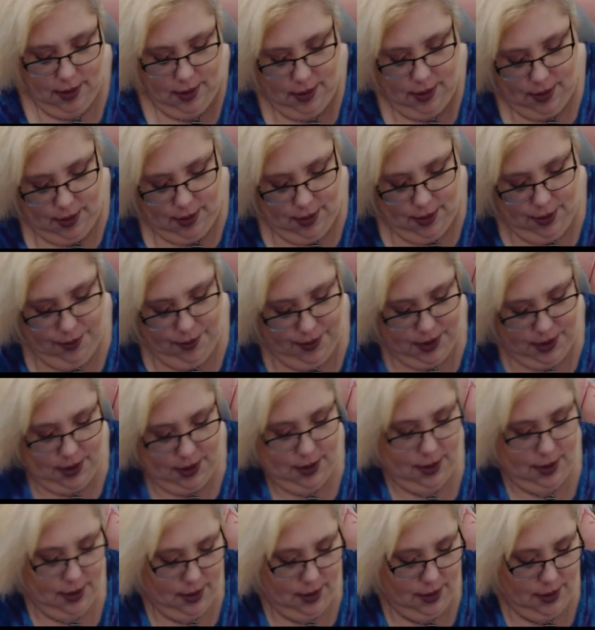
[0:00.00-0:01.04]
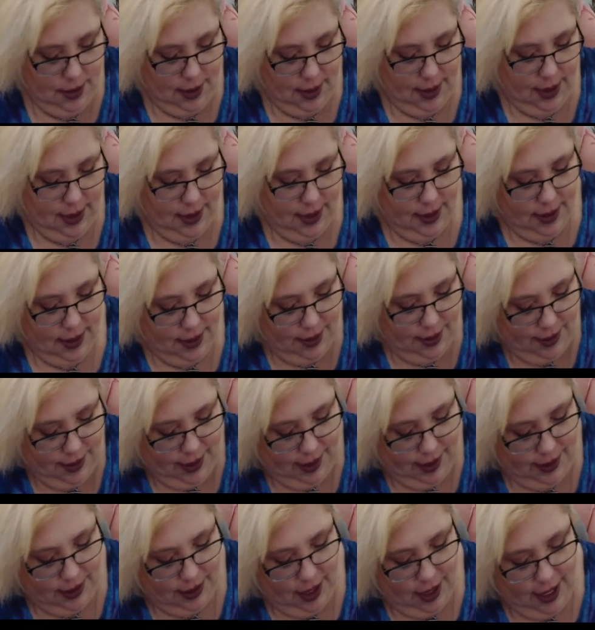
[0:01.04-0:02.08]
Oops,
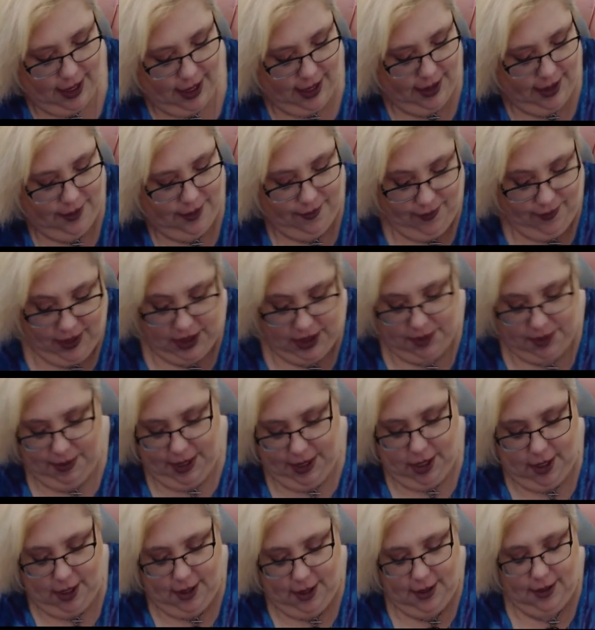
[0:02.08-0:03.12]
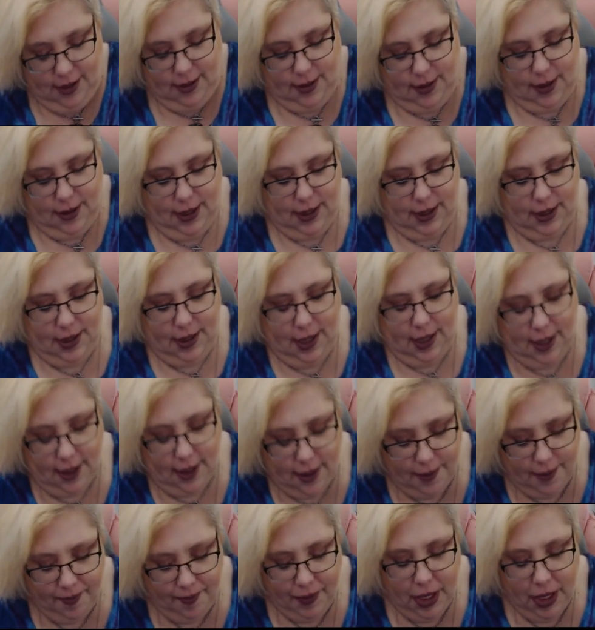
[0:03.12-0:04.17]
I thought I'd fixed my cards. Let's see here.
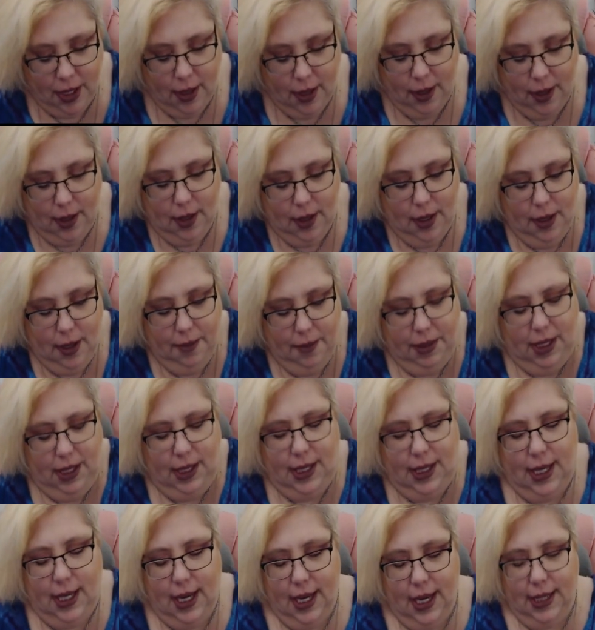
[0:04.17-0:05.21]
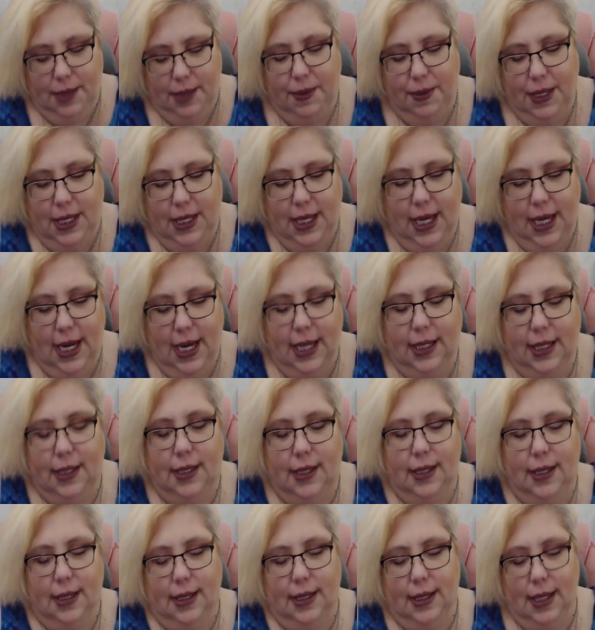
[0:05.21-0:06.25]
BTS,
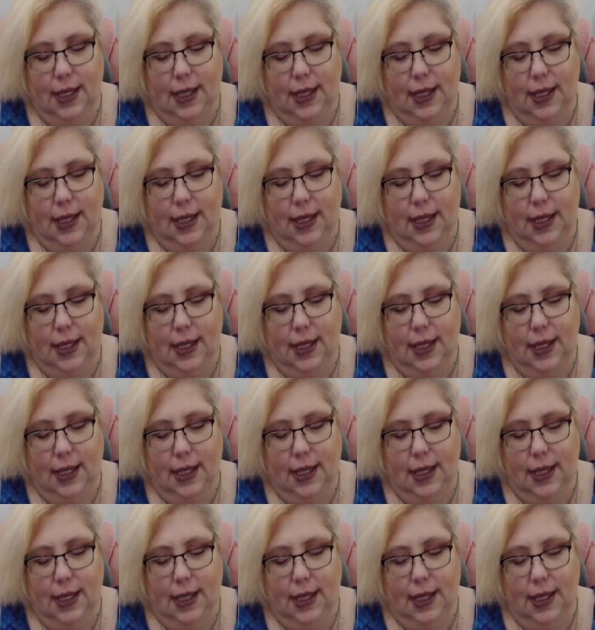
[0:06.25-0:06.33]
BTS,